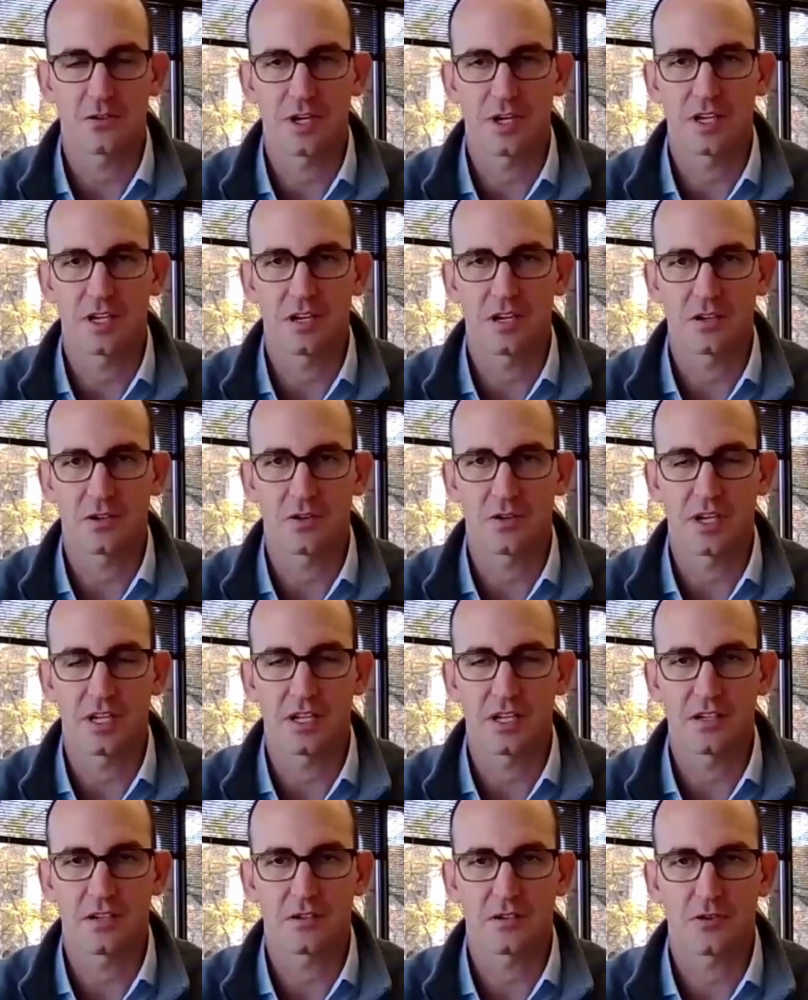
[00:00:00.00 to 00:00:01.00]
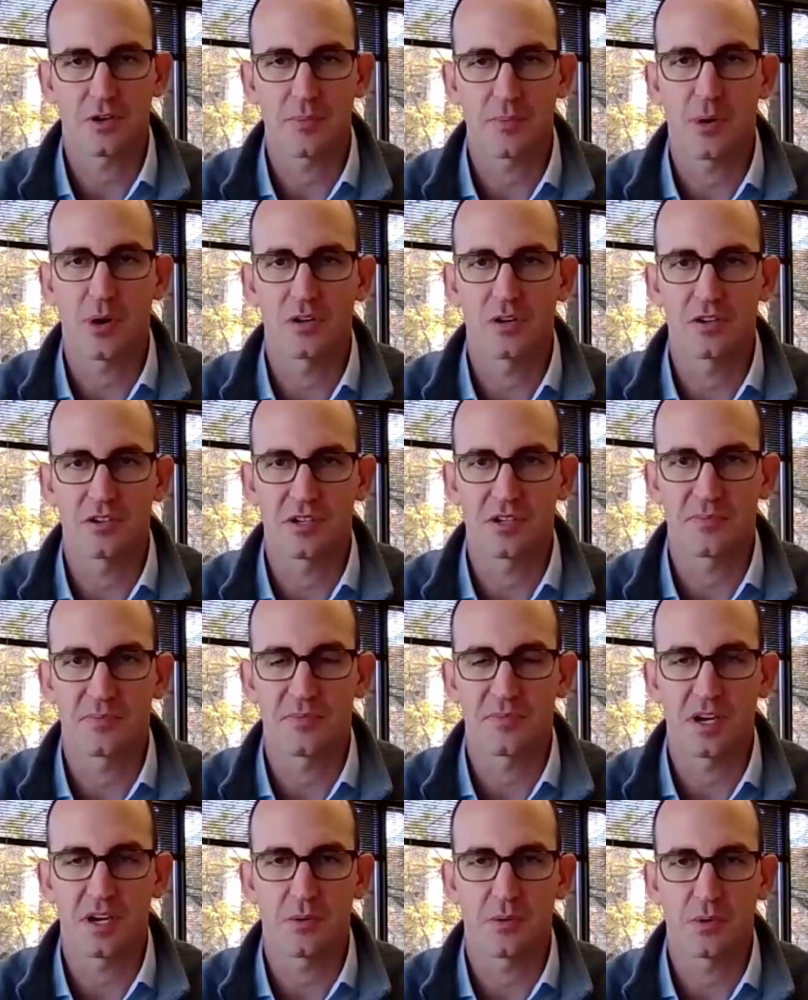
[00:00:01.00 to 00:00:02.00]
a great partnership
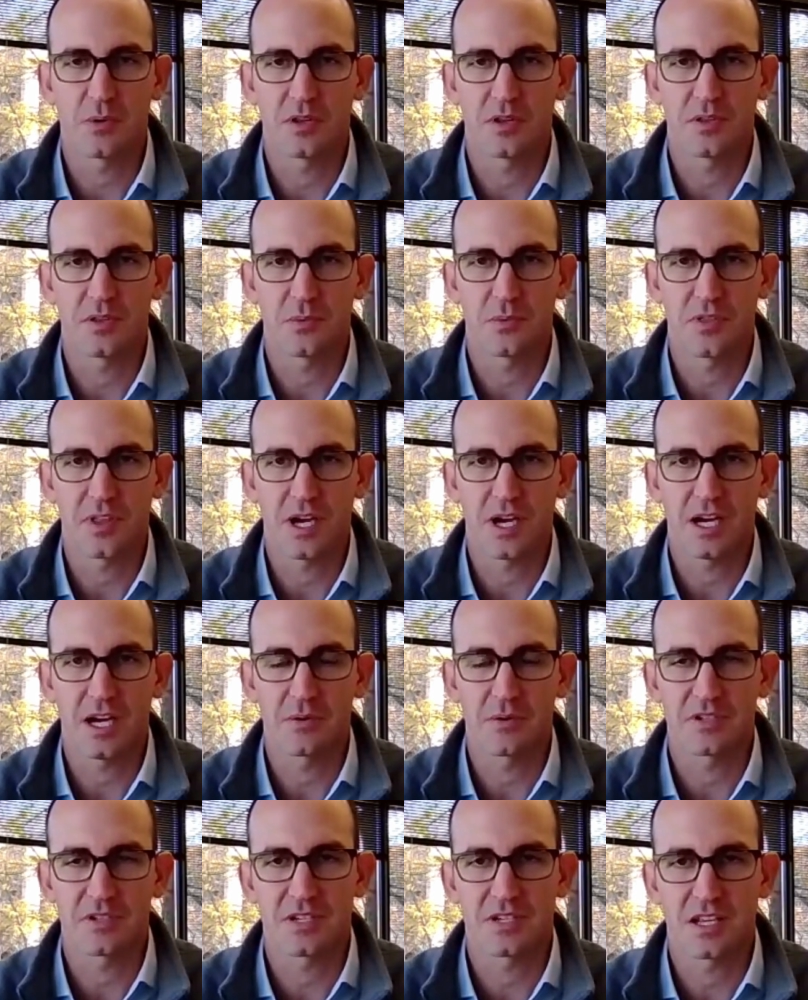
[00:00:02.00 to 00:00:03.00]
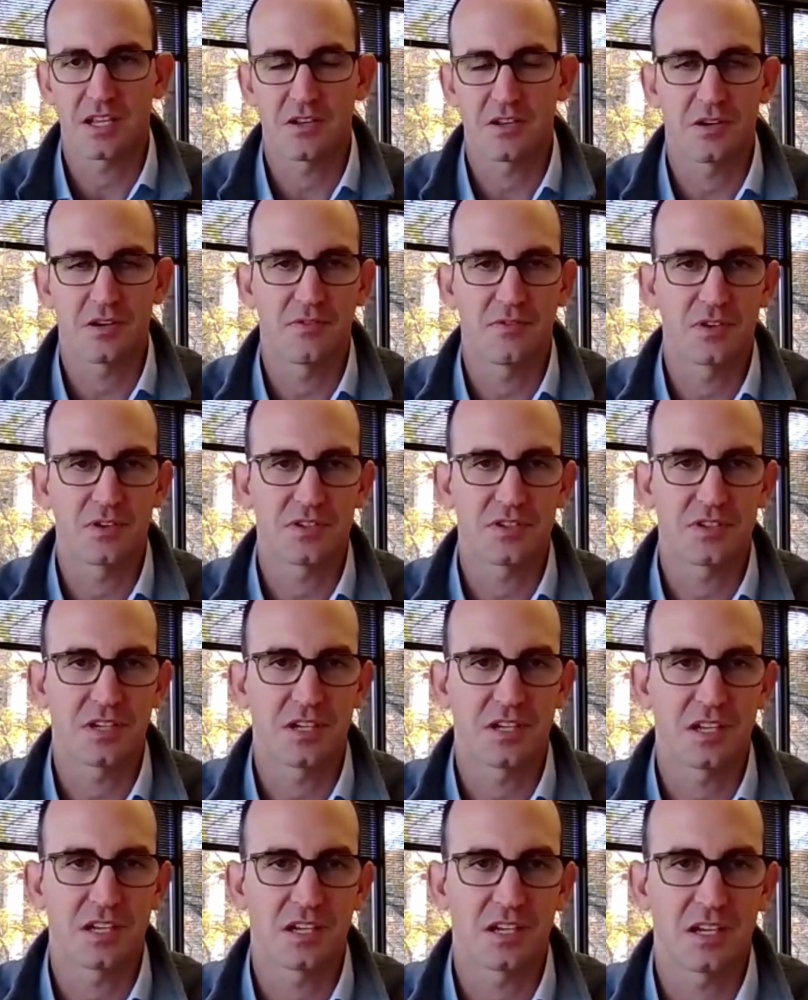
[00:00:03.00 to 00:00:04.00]
there with Iowa State
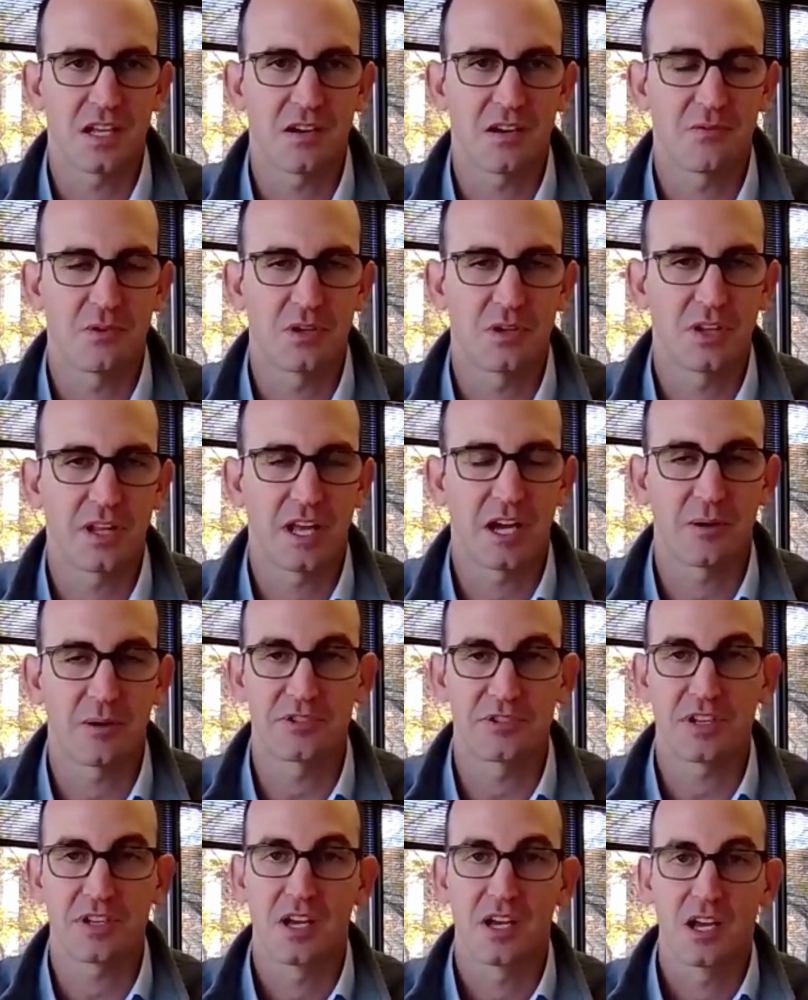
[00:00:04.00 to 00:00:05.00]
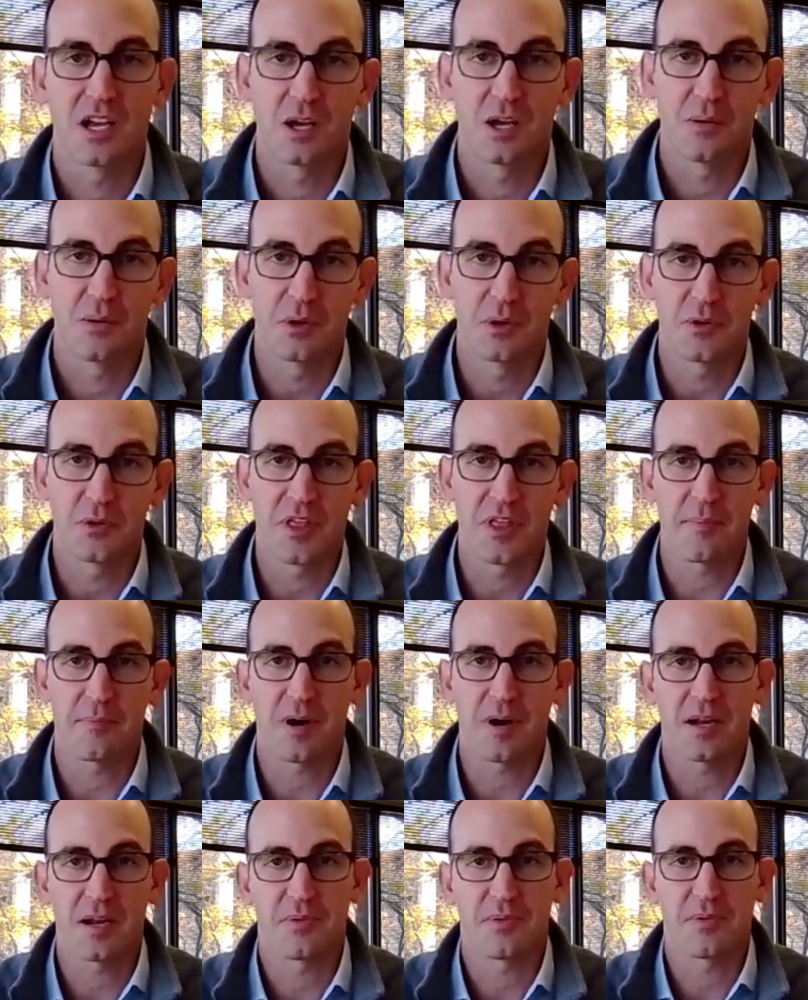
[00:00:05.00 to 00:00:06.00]
University, and really help build that
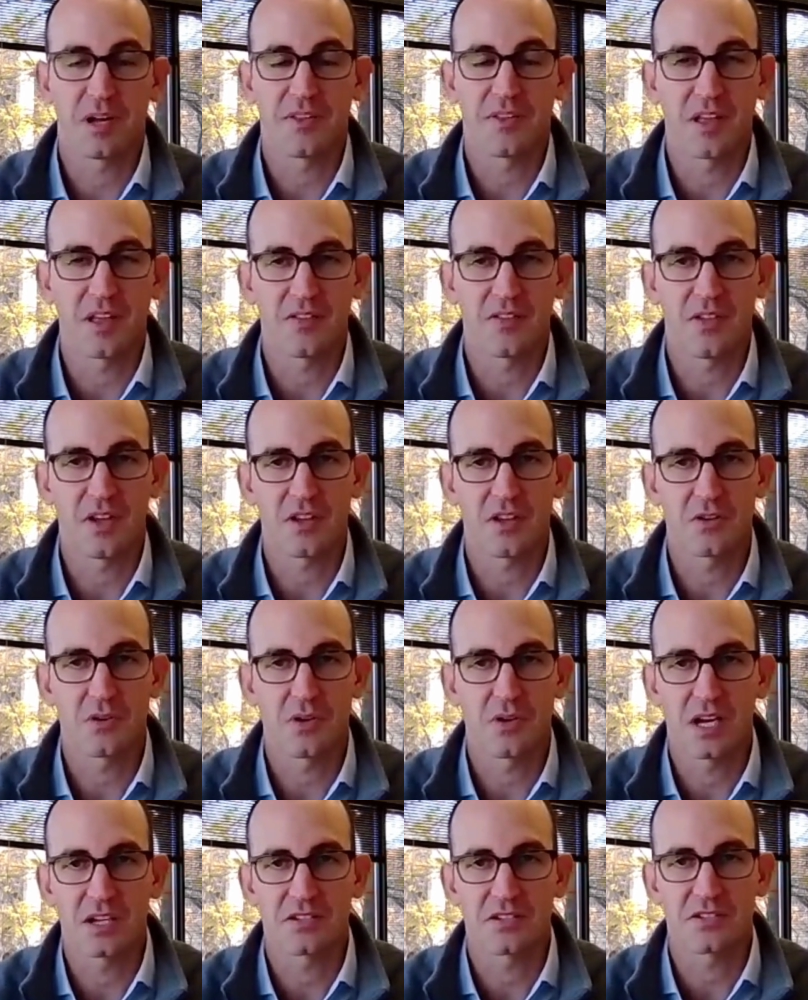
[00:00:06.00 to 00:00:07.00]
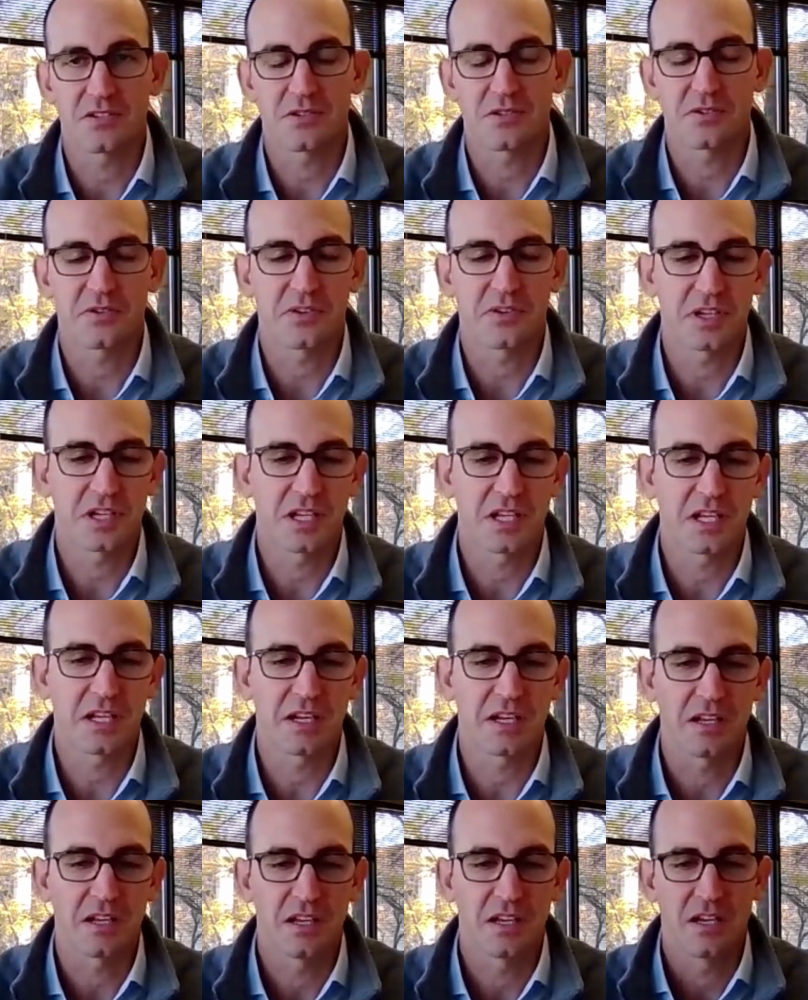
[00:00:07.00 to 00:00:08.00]
pipeline that you guys certainly
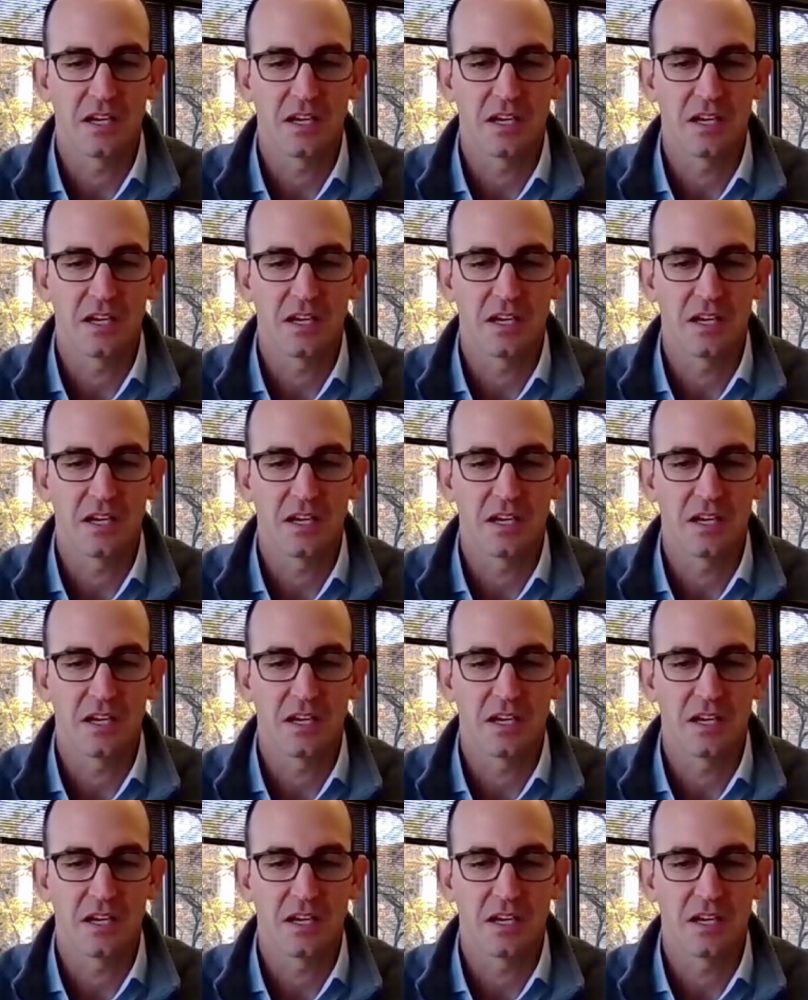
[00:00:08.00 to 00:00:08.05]
need.